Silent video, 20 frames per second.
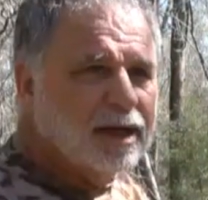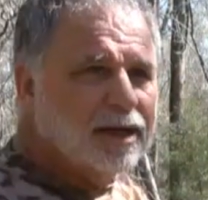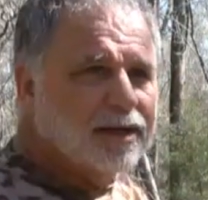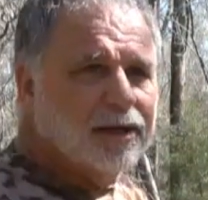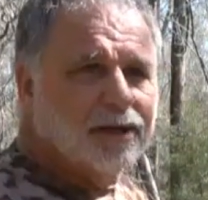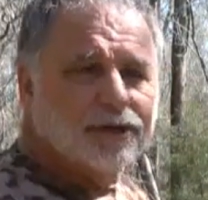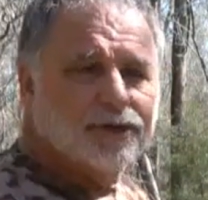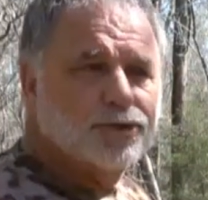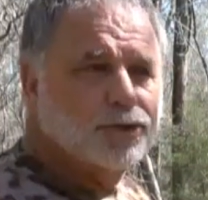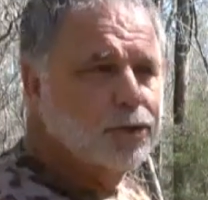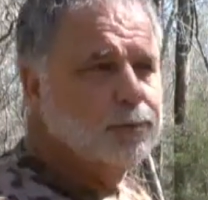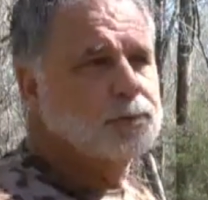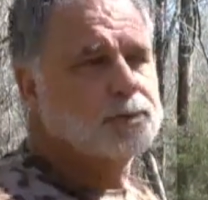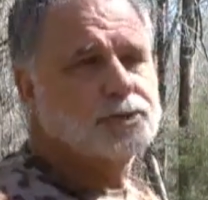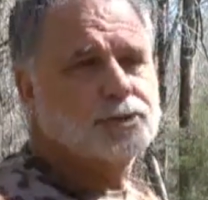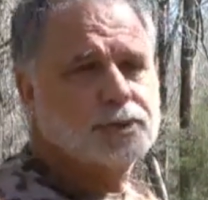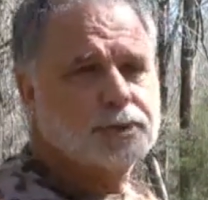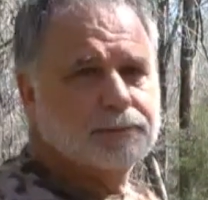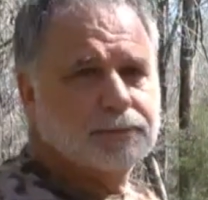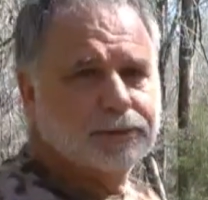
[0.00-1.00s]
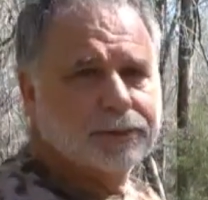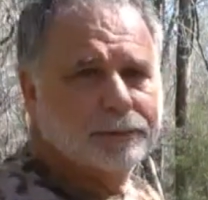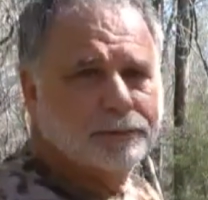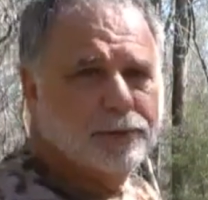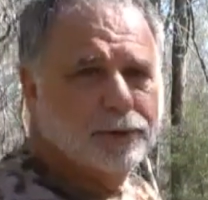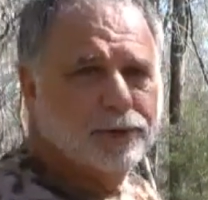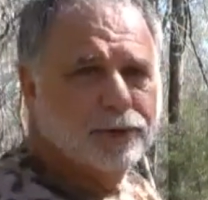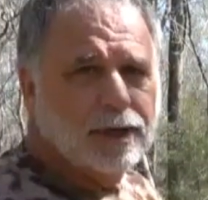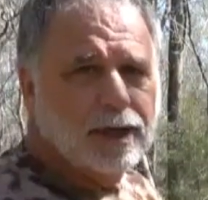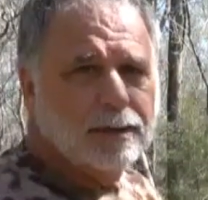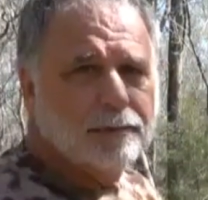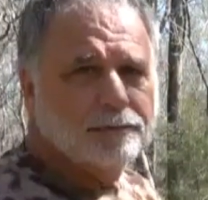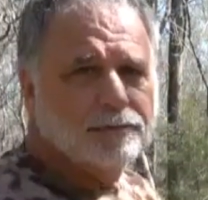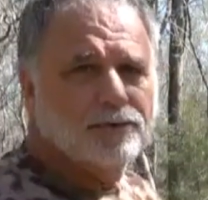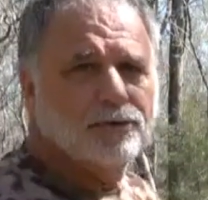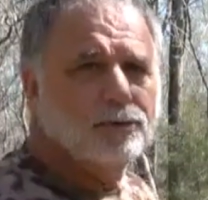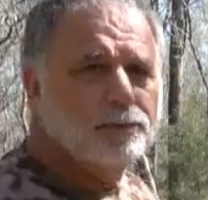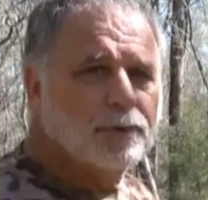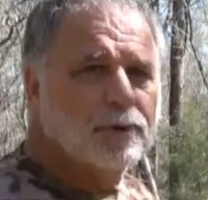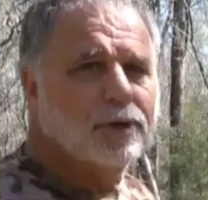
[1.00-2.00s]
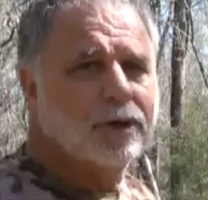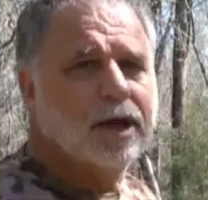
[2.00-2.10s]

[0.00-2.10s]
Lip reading: They're super simple to put up, super